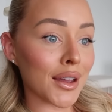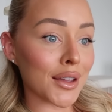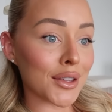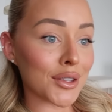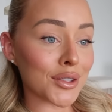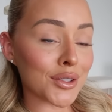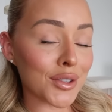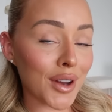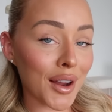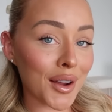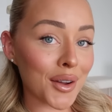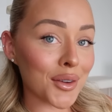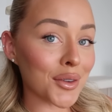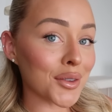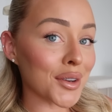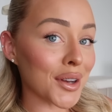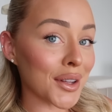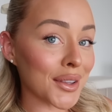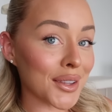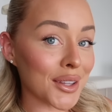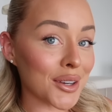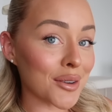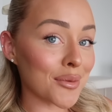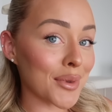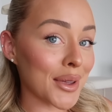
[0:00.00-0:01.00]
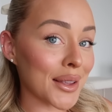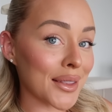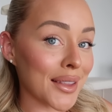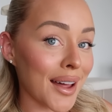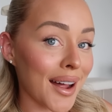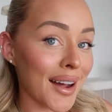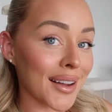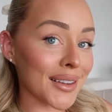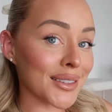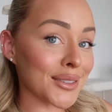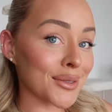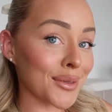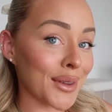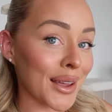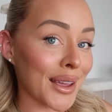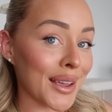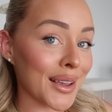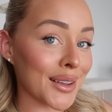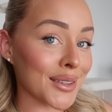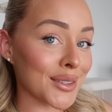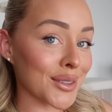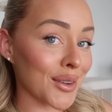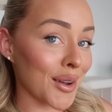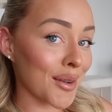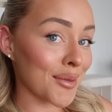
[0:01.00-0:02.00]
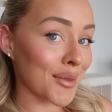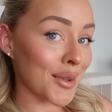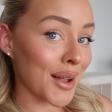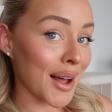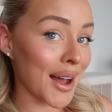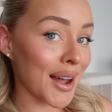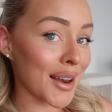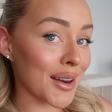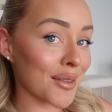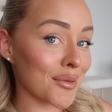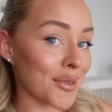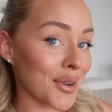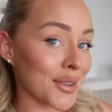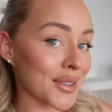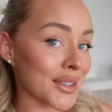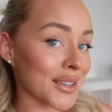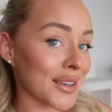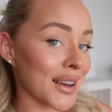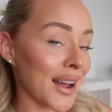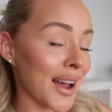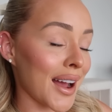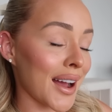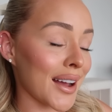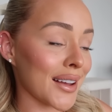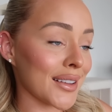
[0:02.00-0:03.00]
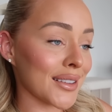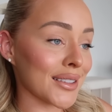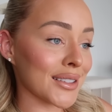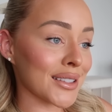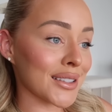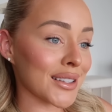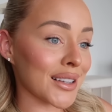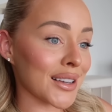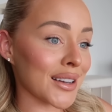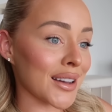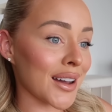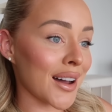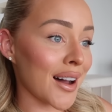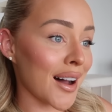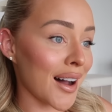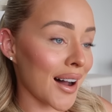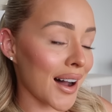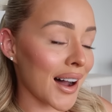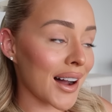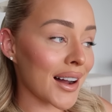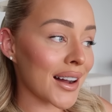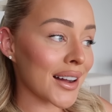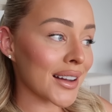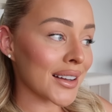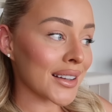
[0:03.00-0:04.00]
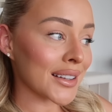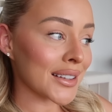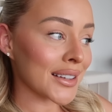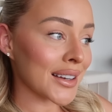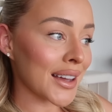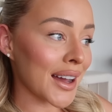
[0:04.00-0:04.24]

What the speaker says: struggled a little bit last week, so I'm glad it wasn't as hard.